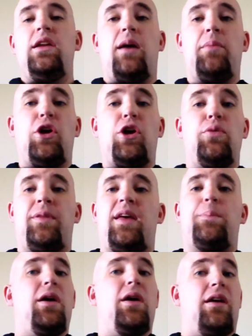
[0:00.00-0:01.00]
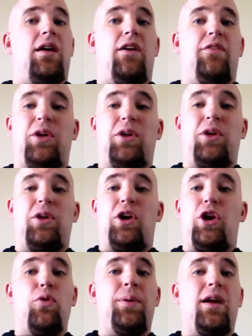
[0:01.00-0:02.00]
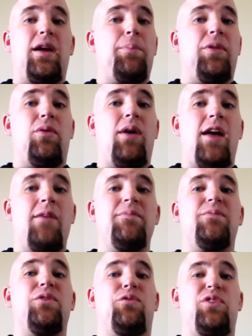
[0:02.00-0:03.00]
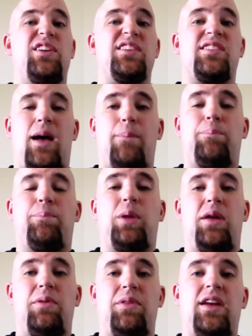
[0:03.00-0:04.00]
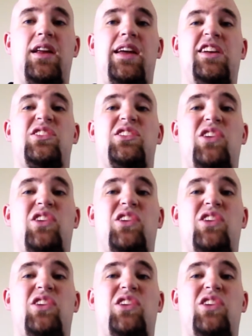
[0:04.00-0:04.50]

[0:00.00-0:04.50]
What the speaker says: Now I'm going to open up, of course I'm going to open it up on the lab. Feel free to stop, play with it, and get